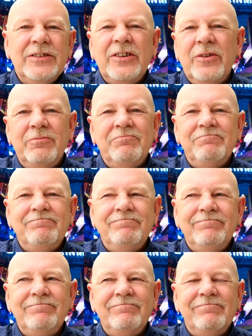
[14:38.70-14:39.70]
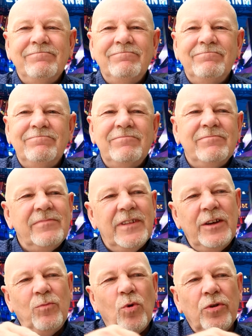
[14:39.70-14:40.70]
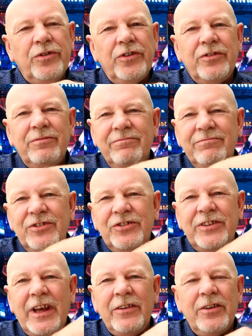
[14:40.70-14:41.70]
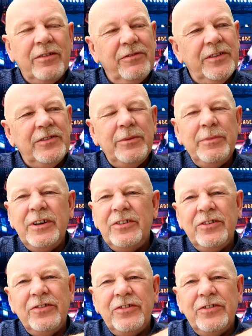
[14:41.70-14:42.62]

So he wanders just down the 50 meters,